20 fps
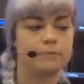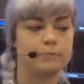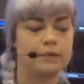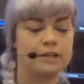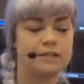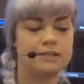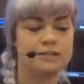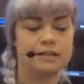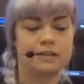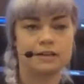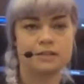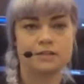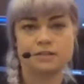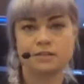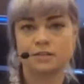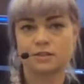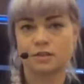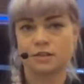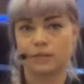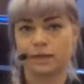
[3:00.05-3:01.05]
placed against
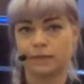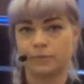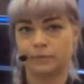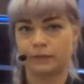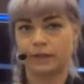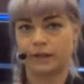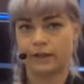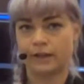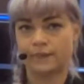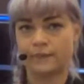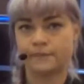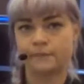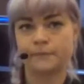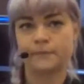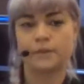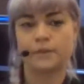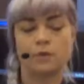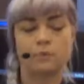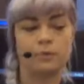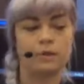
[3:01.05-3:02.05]
the timeline
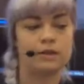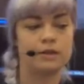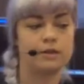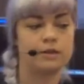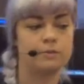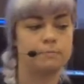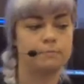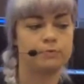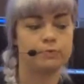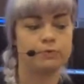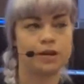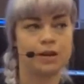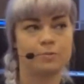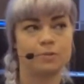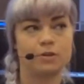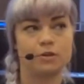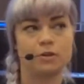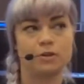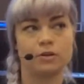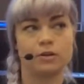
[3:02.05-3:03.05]
with
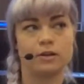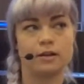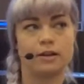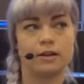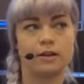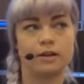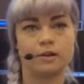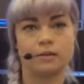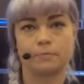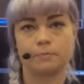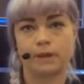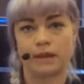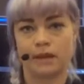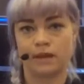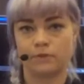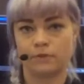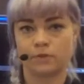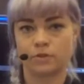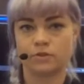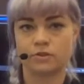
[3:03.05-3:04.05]
parameter
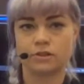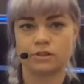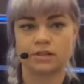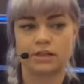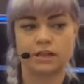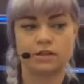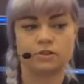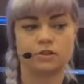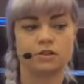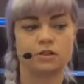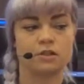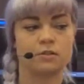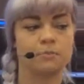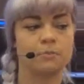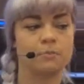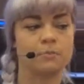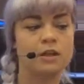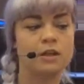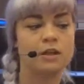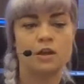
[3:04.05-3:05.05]
behaviors attached to
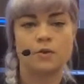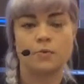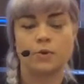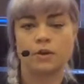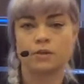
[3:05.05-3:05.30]
them,